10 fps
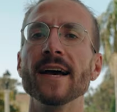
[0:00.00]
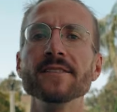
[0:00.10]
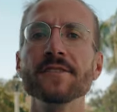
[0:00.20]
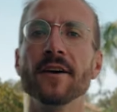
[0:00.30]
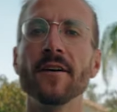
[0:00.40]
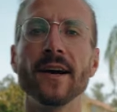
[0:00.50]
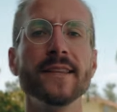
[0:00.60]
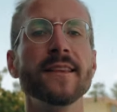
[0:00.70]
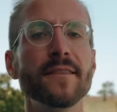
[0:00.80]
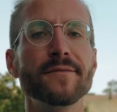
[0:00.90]
As you know, I
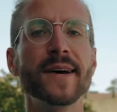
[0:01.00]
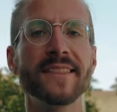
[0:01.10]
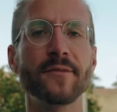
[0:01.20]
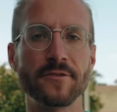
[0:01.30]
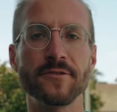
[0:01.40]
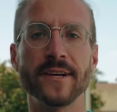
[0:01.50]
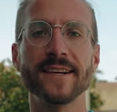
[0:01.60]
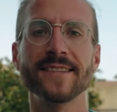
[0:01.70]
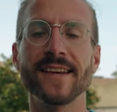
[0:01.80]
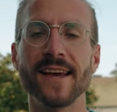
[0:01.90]
love my throw
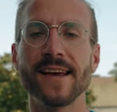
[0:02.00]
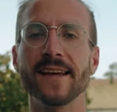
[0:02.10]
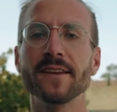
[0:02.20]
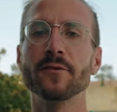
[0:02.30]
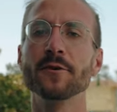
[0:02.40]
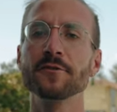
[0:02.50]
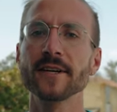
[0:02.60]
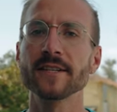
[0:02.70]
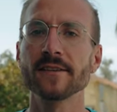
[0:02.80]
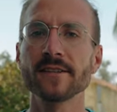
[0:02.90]
tricks, and throw
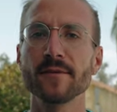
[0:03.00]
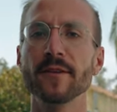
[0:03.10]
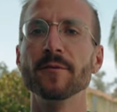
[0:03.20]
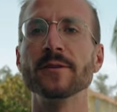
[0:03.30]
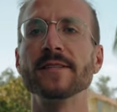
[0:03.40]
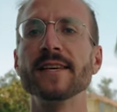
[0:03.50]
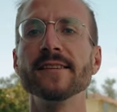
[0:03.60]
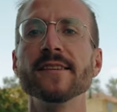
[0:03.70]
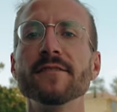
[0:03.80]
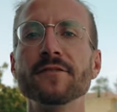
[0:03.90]
tricks are some of the most
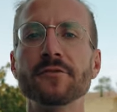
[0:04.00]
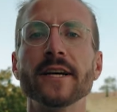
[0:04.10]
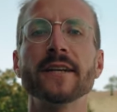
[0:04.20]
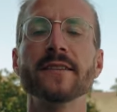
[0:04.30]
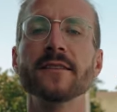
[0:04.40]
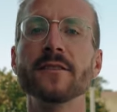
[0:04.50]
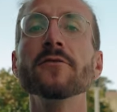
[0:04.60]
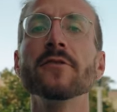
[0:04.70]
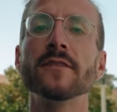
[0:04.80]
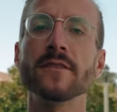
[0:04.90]
sensitive tricks
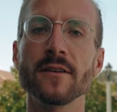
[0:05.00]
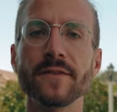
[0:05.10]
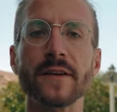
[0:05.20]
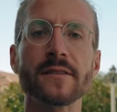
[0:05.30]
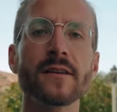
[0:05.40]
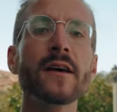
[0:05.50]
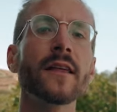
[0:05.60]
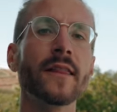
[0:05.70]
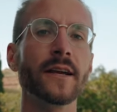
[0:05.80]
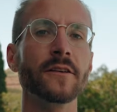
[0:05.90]
to the surface
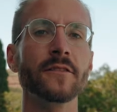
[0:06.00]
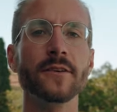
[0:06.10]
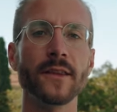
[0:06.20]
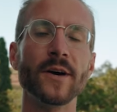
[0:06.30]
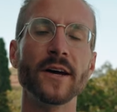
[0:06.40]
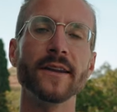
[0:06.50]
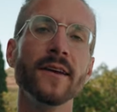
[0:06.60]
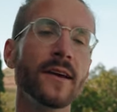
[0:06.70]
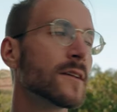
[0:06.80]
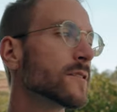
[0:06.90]
that you're doing them on.
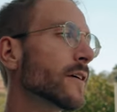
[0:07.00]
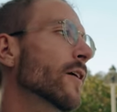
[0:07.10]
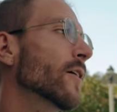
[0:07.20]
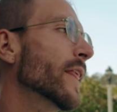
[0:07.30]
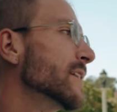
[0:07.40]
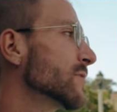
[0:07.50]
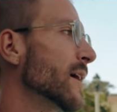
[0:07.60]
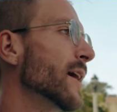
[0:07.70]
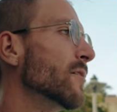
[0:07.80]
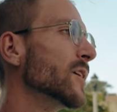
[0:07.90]
So that's
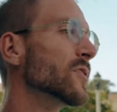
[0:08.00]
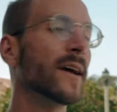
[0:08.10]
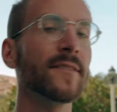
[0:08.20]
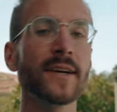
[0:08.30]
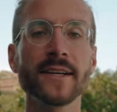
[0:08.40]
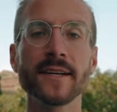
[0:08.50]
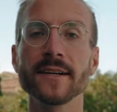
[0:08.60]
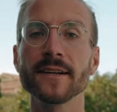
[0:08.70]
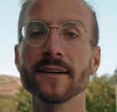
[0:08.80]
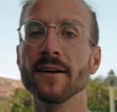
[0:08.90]
why we drive out
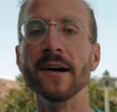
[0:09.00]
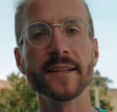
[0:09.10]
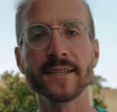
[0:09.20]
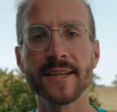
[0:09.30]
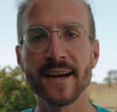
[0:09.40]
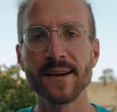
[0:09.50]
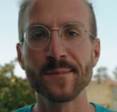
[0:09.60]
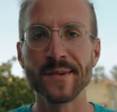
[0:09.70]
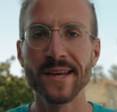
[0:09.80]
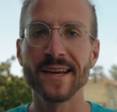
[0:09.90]
here all the
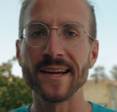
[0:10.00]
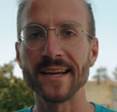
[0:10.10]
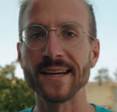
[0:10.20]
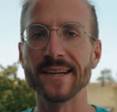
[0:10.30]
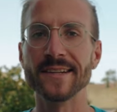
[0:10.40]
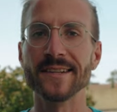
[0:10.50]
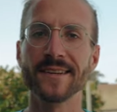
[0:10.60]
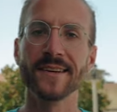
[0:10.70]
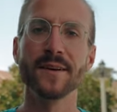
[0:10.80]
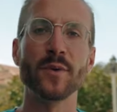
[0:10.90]
time
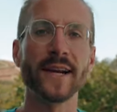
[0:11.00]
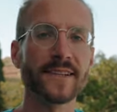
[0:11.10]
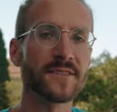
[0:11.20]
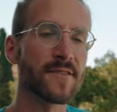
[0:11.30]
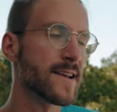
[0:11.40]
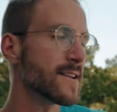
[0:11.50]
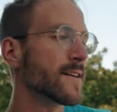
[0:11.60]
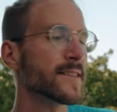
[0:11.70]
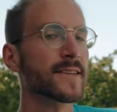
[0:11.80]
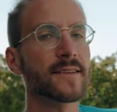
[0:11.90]
and practice right
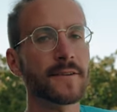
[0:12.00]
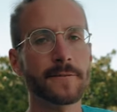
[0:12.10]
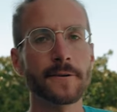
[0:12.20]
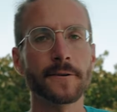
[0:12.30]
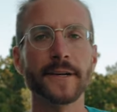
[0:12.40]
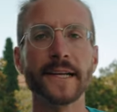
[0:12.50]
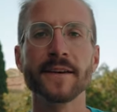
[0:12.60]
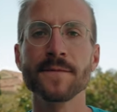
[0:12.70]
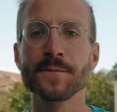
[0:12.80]
here on this little roller rink.